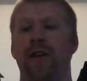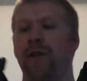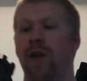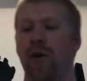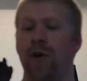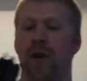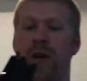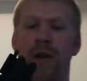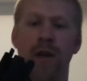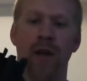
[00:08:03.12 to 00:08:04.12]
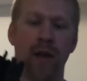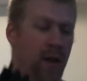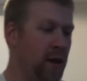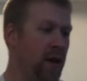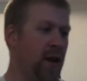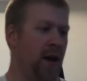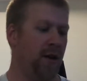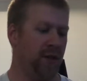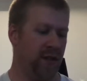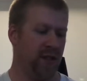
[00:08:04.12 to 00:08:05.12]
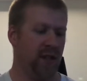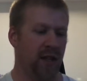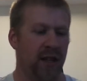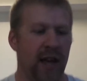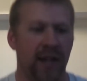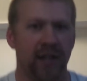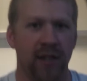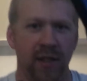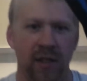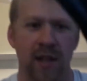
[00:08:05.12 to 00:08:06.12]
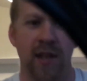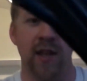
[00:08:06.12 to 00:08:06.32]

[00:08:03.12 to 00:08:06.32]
your lower, and how this attaches